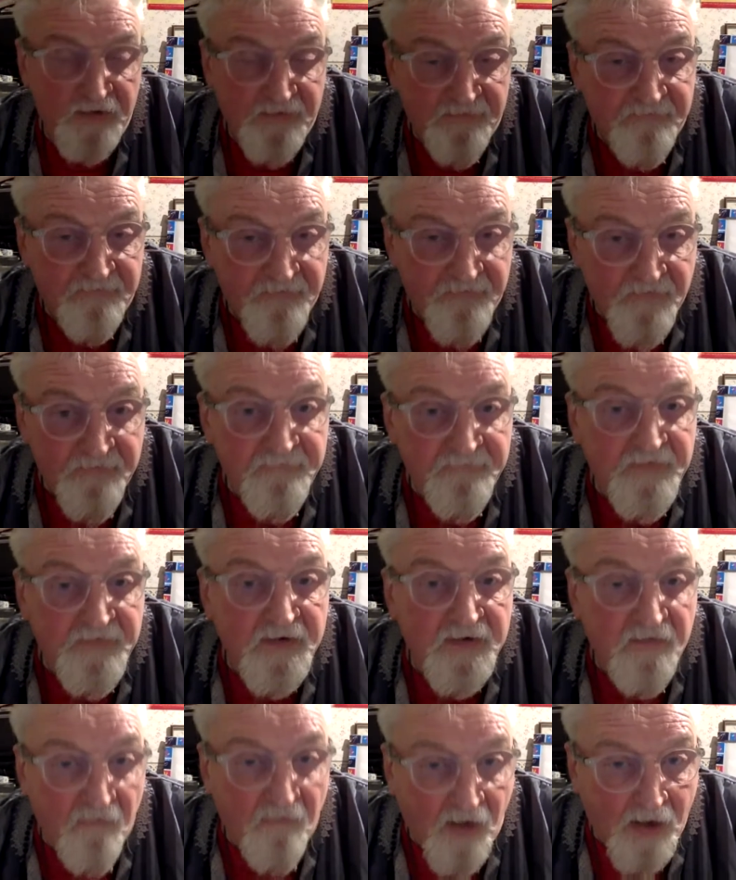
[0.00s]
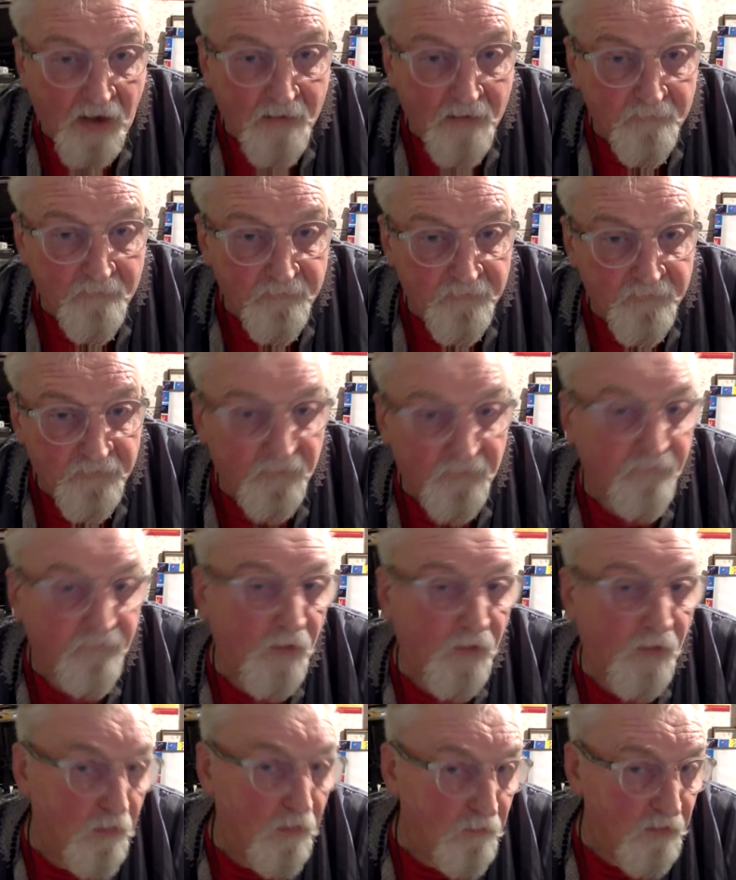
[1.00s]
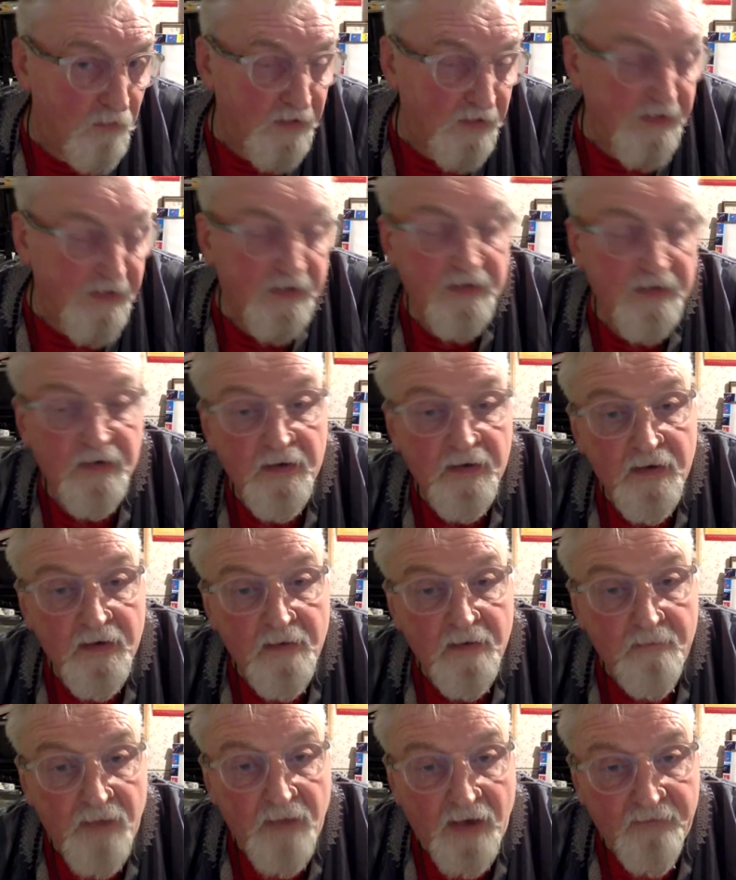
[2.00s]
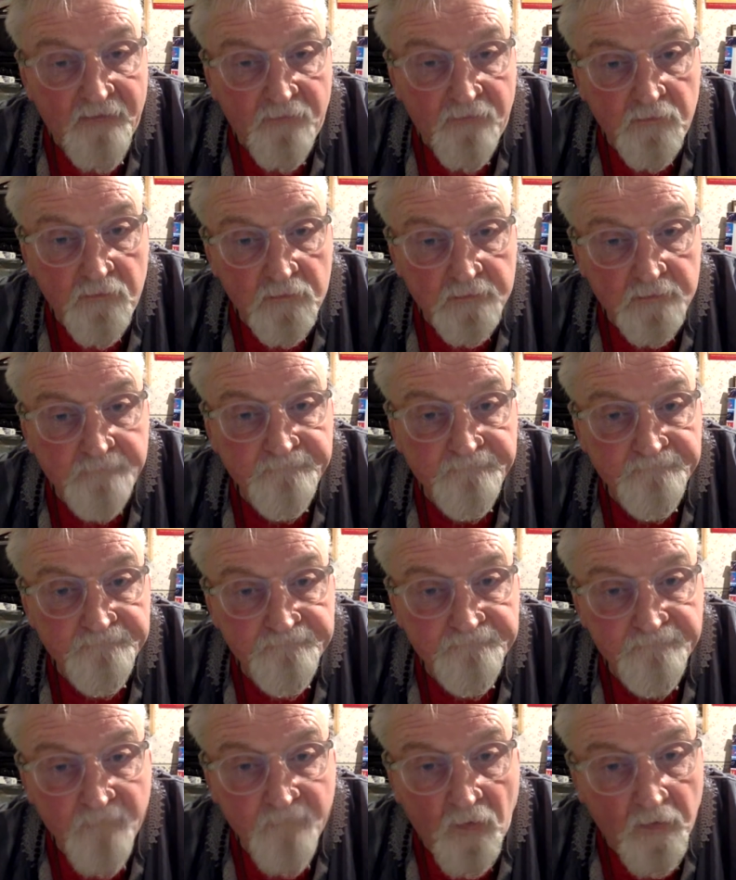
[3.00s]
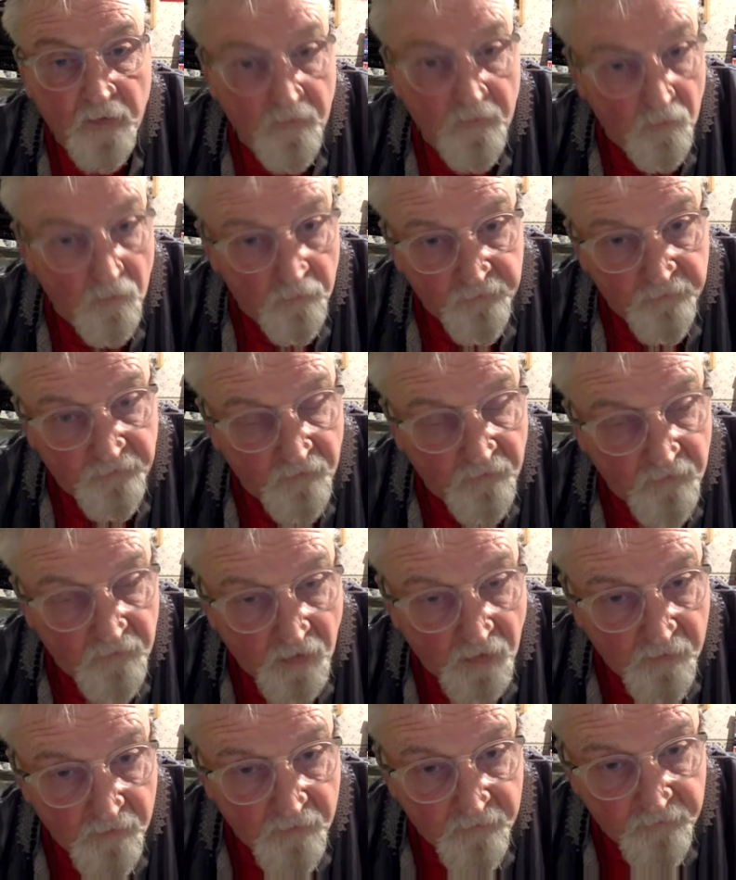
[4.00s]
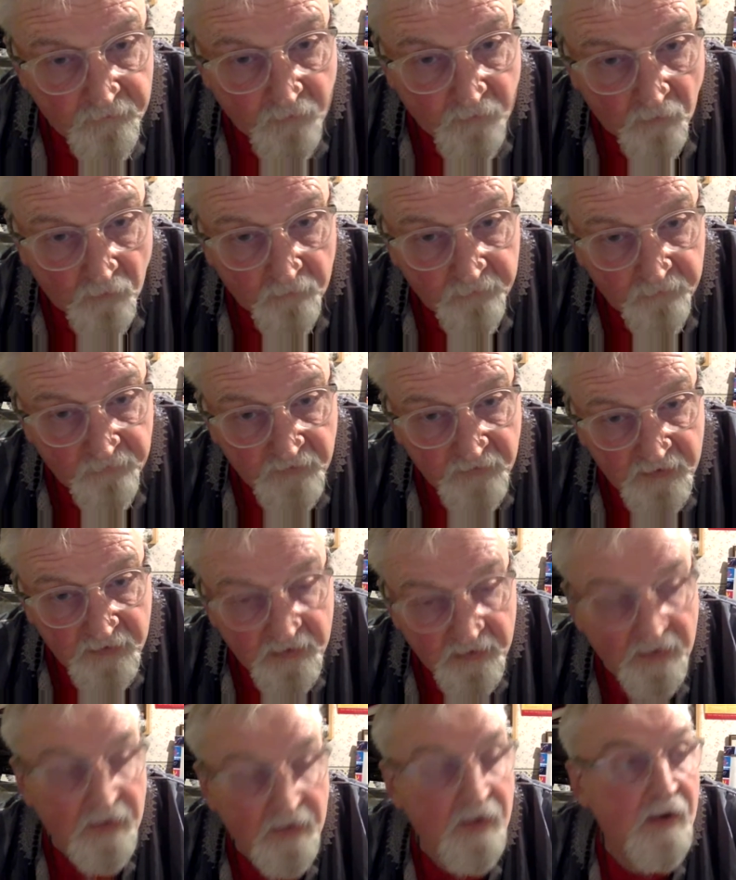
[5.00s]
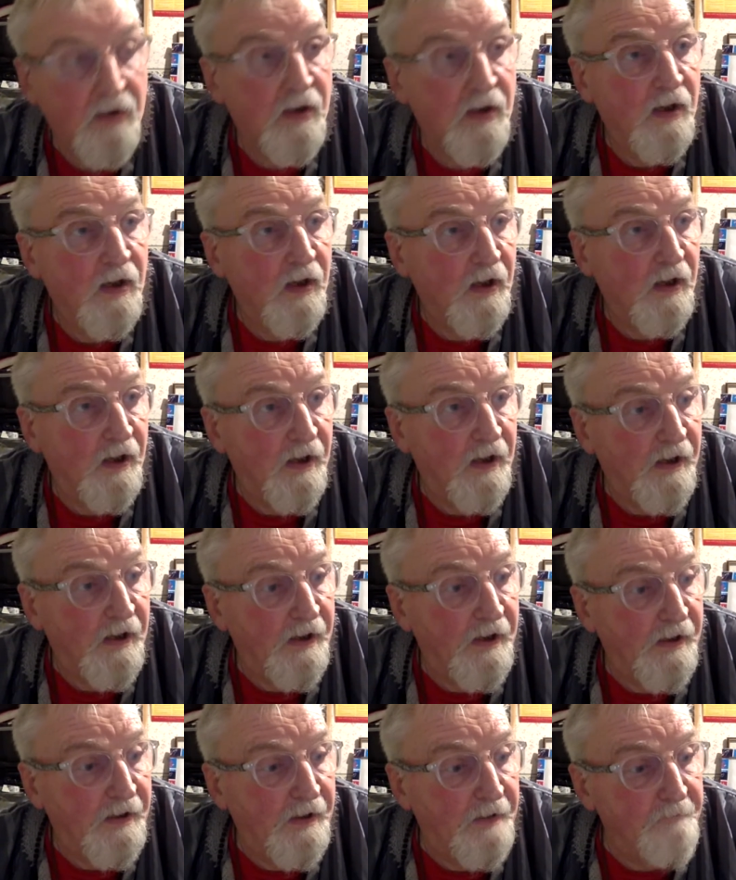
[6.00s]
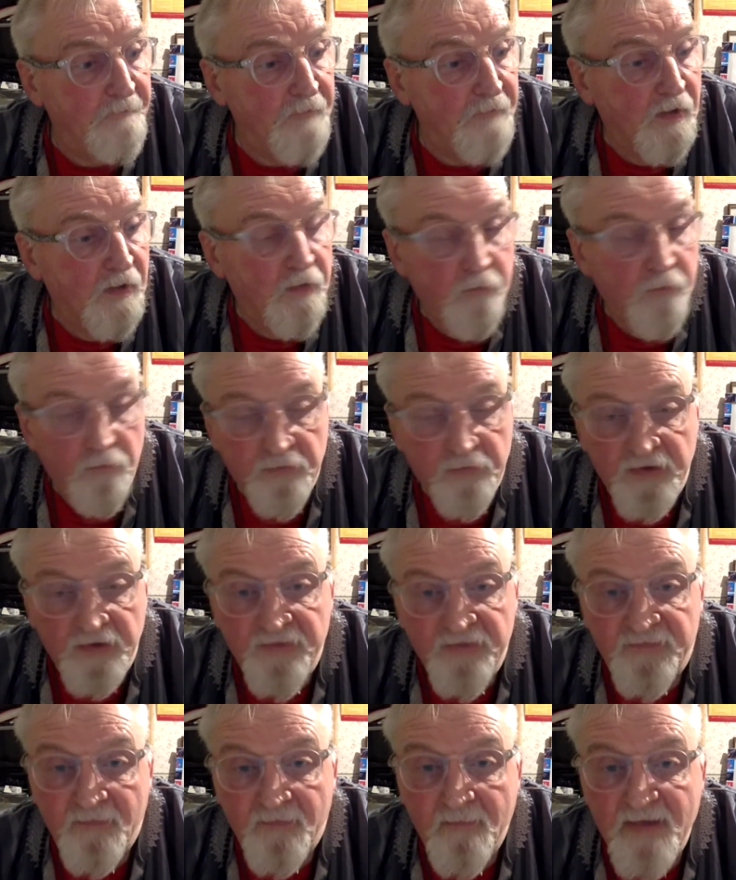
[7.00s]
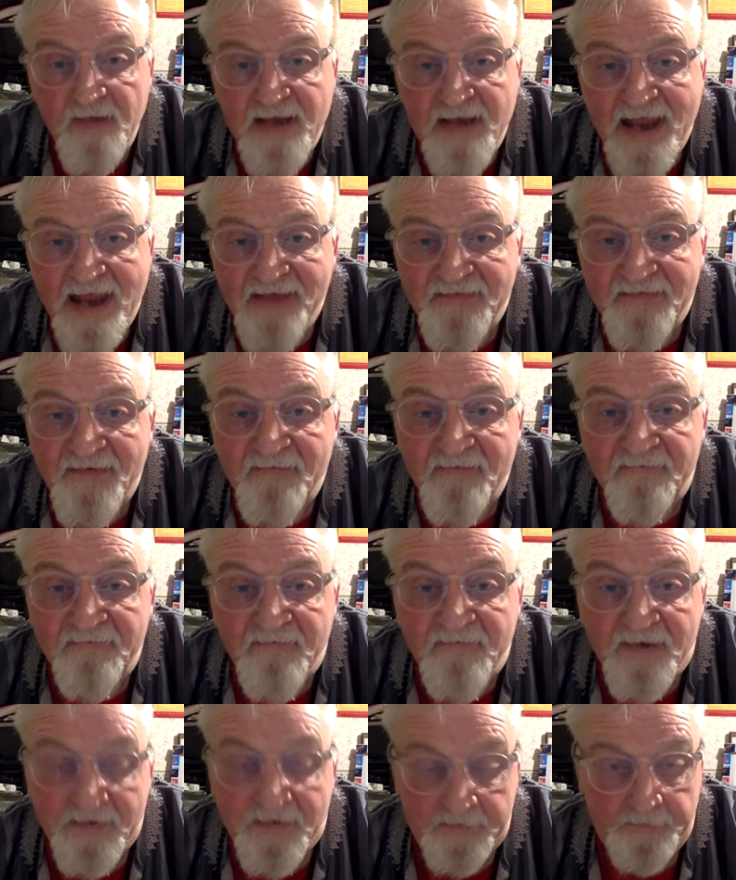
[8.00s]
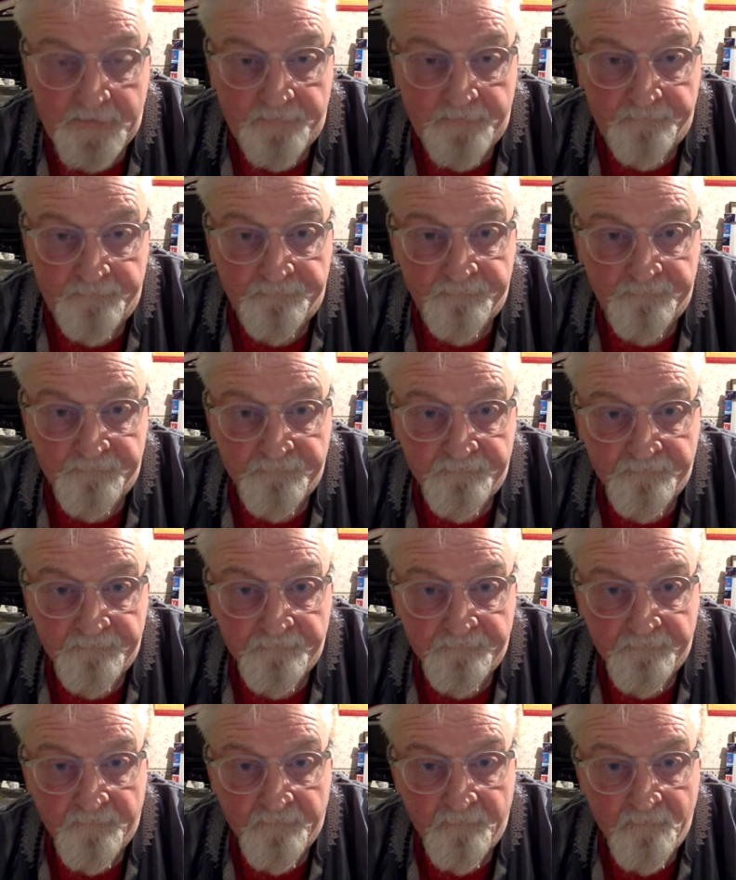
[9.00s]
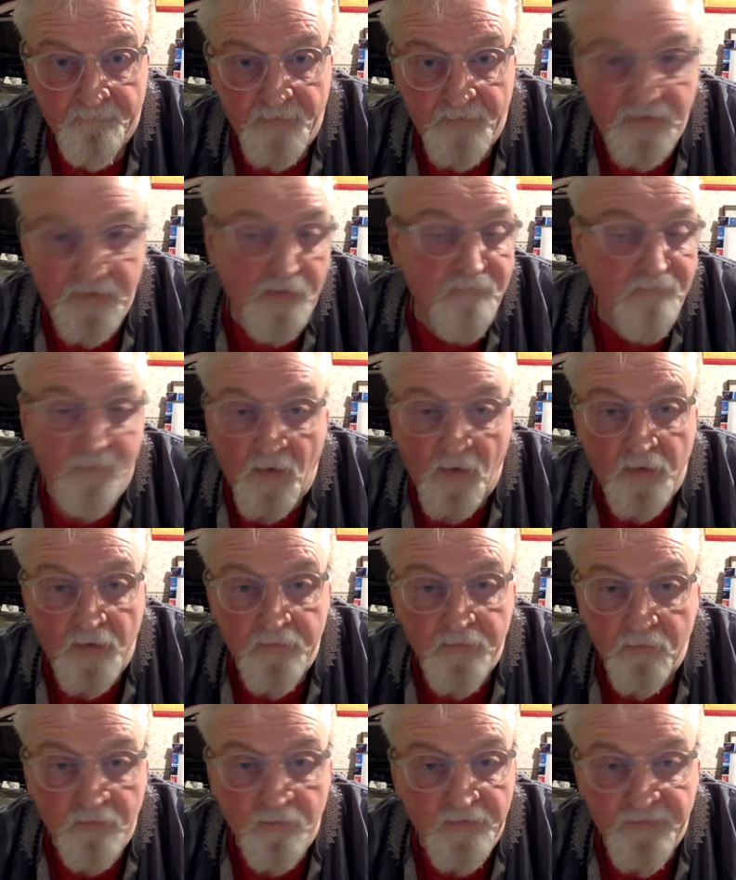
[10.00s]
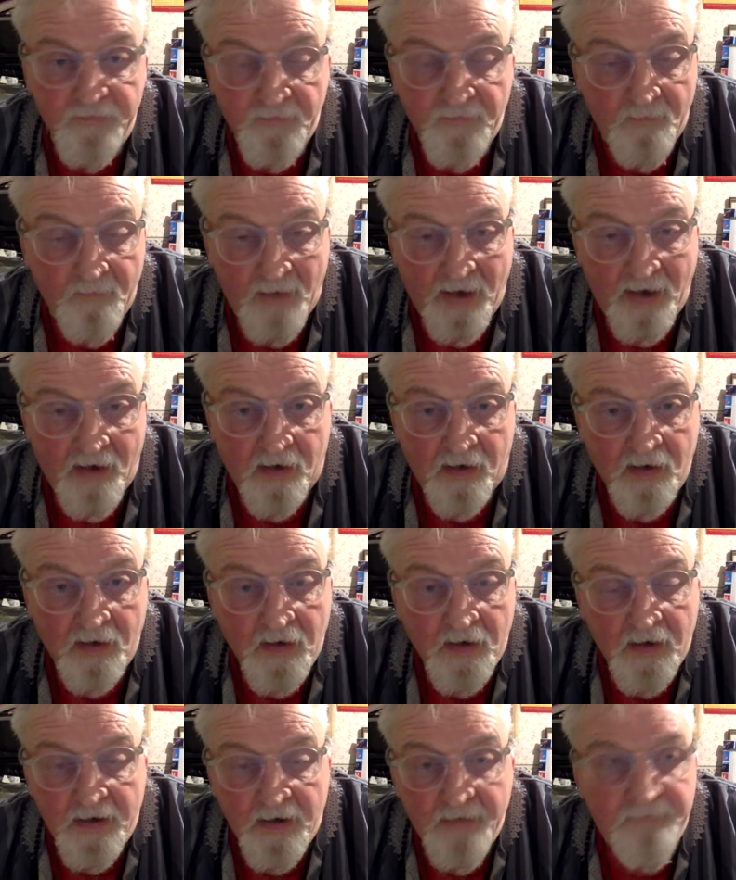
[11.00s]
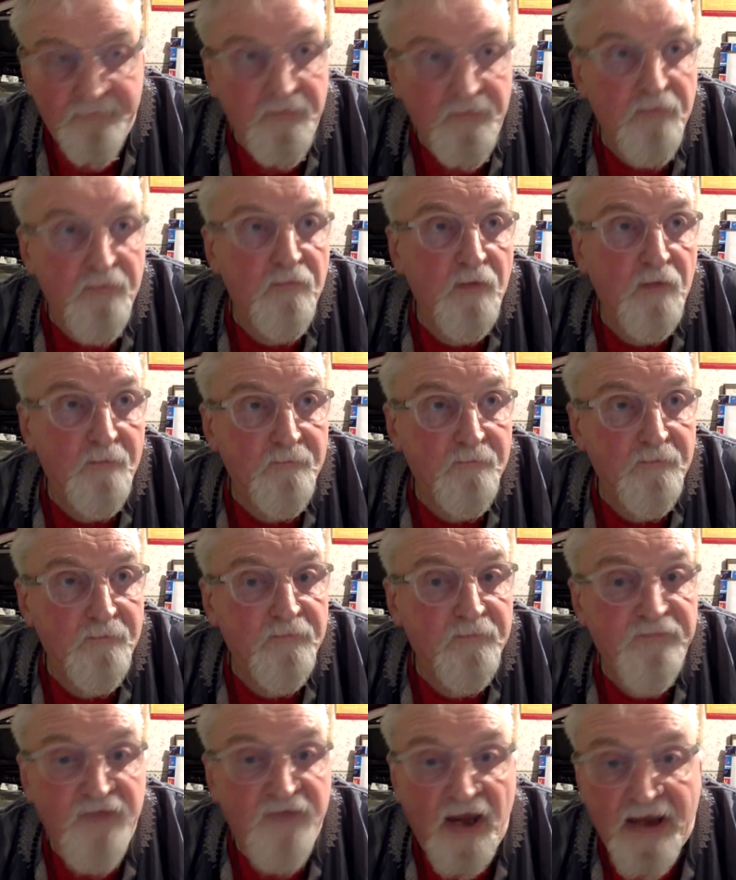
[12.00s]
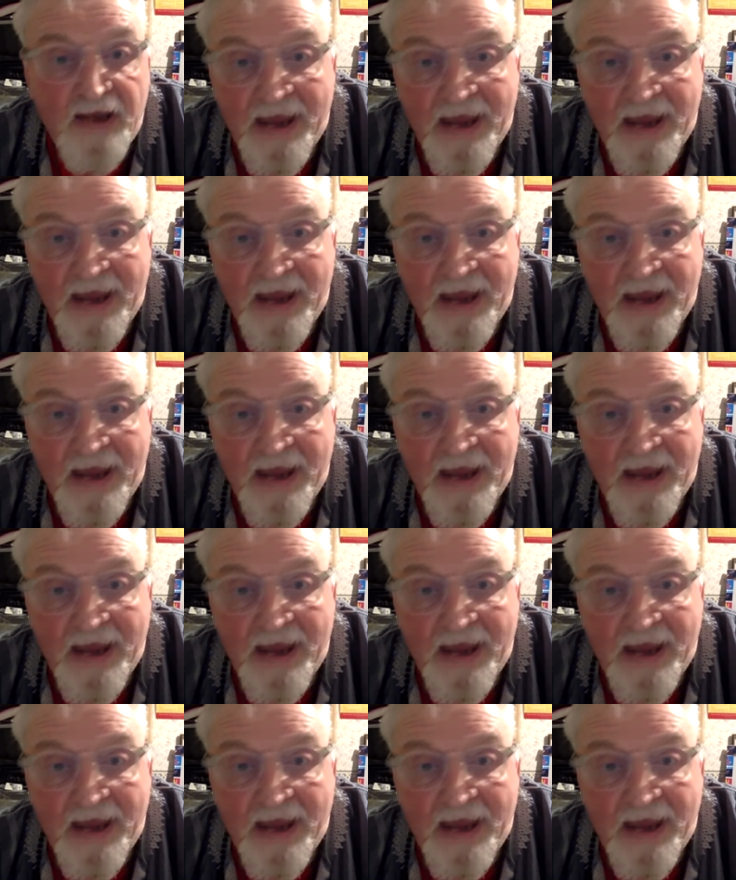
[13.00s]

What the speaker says: 50 grams of holy basil, right, also known as Tulsi. You'll need some lecithin, but you can find all this about if you check